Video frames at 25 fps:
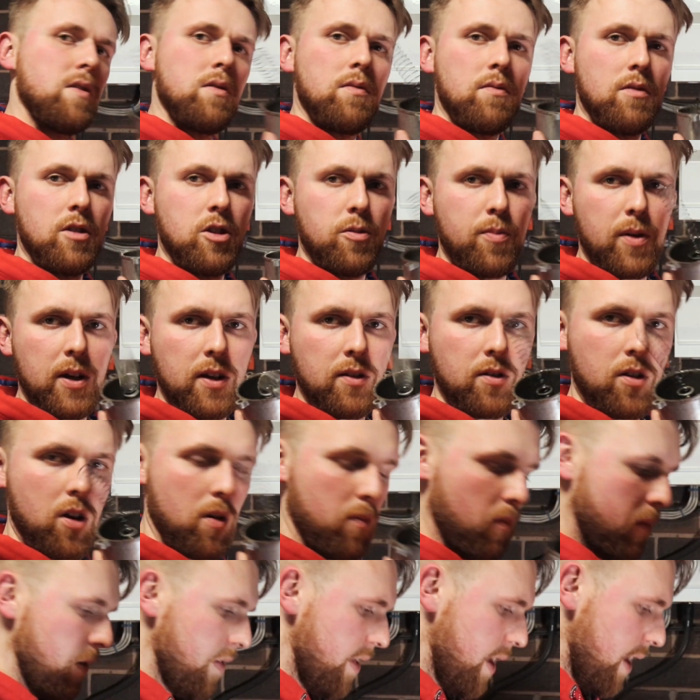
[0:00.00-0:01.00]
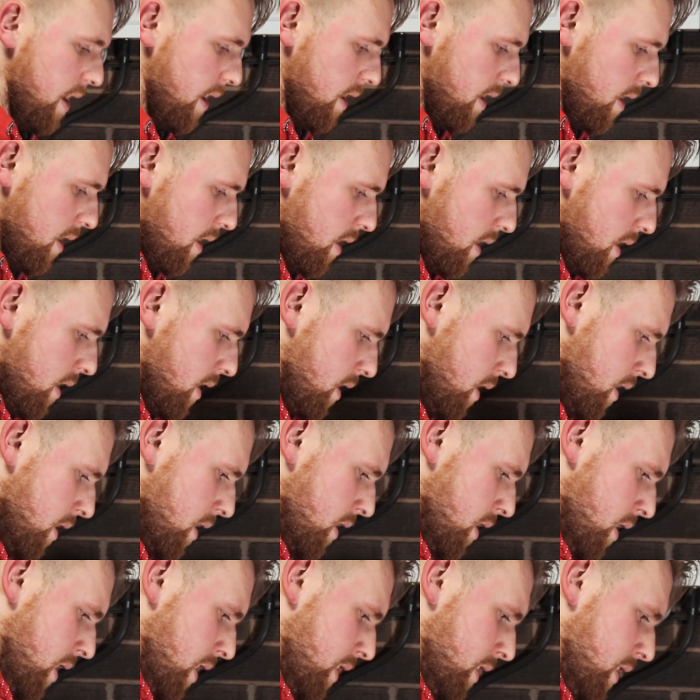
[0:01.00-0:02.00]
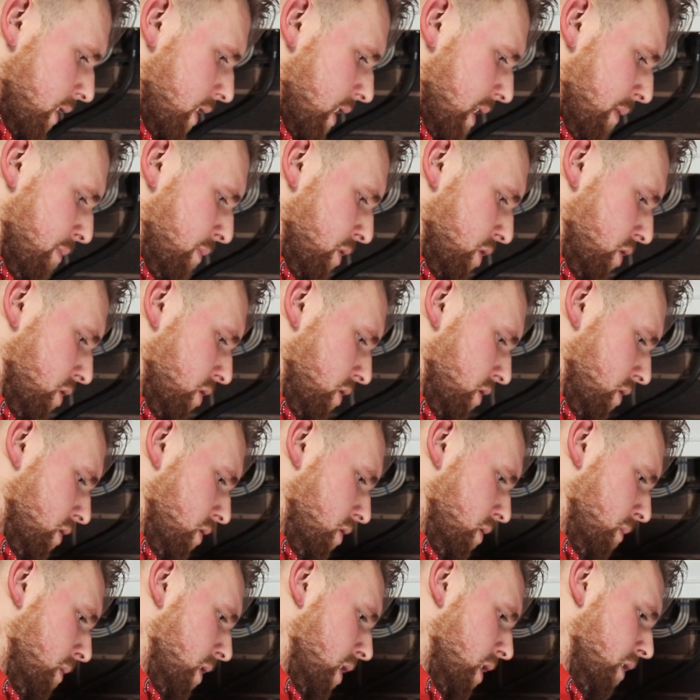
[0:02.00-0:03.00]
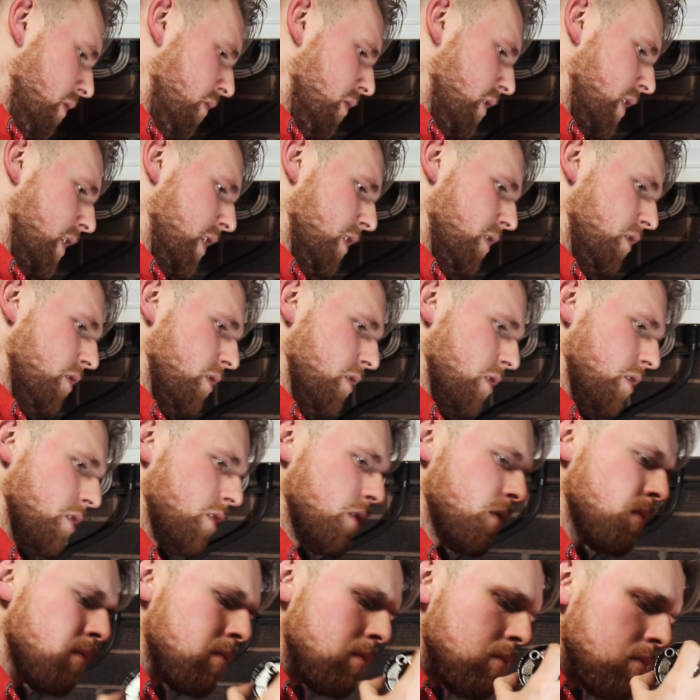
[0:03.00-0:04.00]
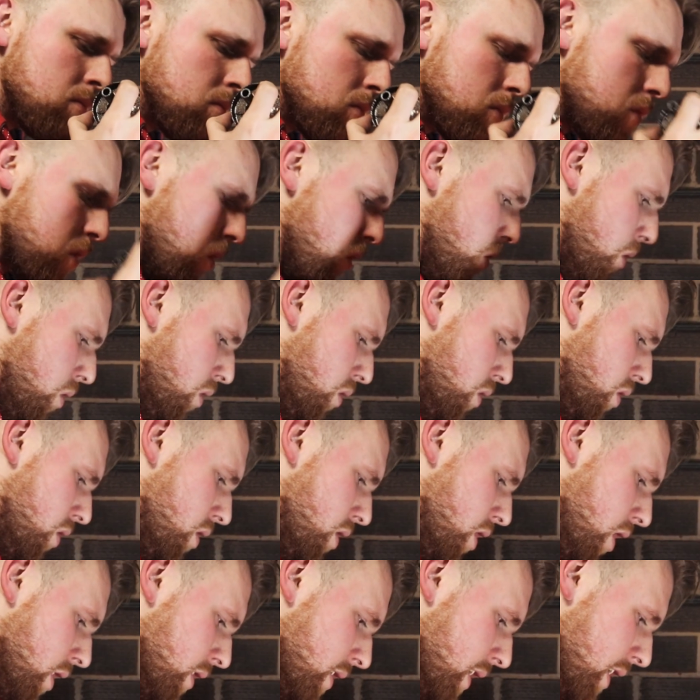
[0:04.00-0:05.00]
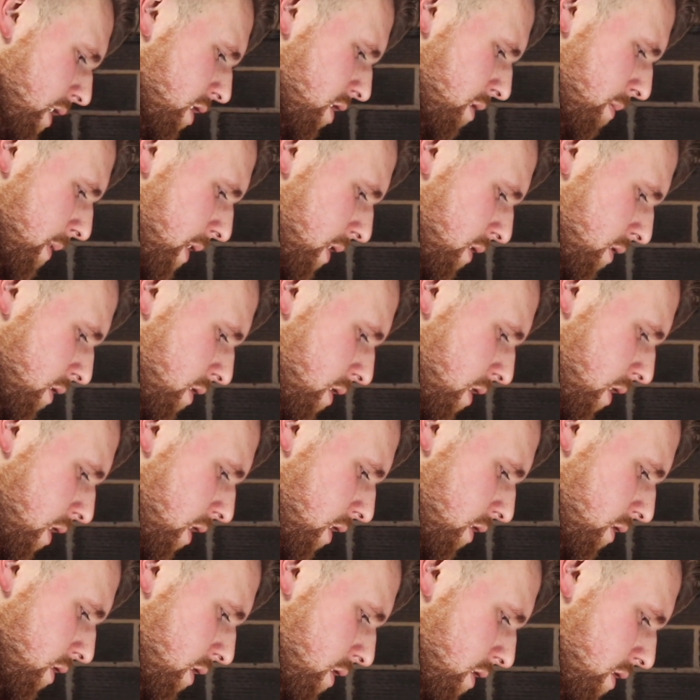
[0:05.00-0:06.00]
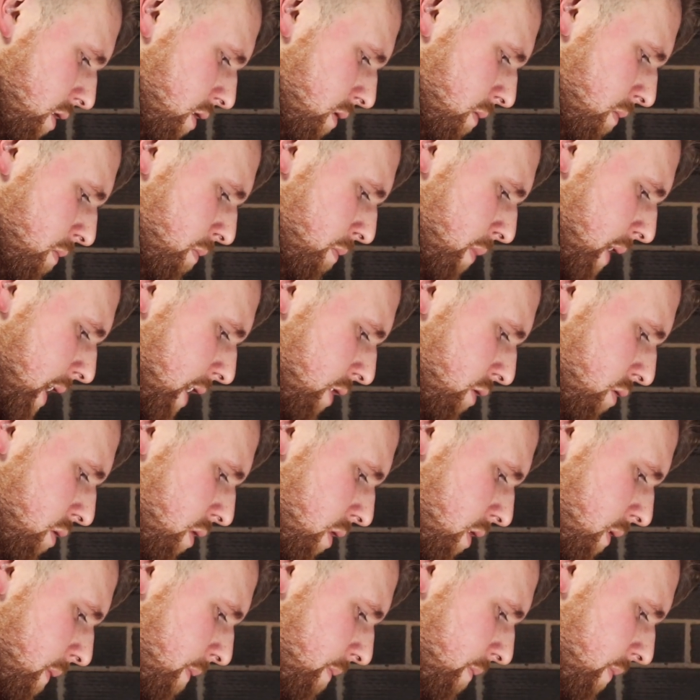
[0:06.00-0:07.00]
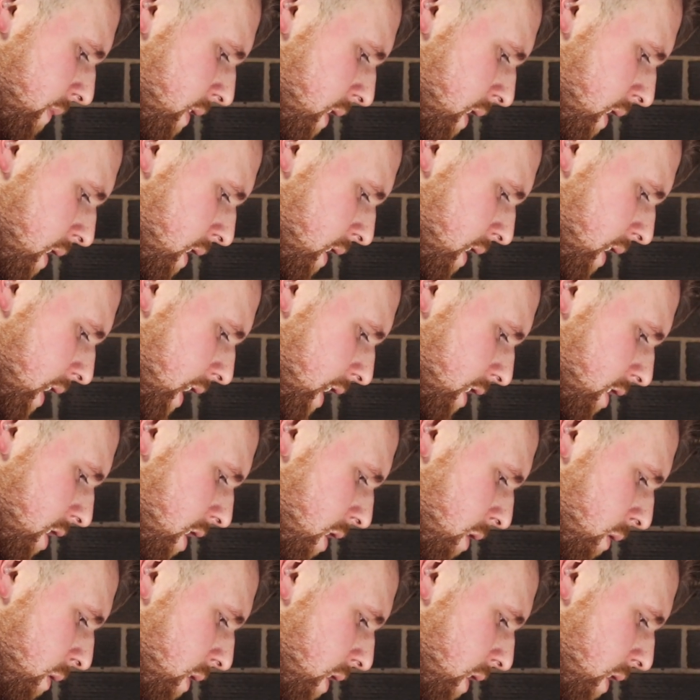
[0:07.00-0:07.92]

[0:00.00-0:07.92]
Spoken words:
Springs come with it, and the damper should come off, and it's just, oh god, that smells gorgeous. Petrol. I don't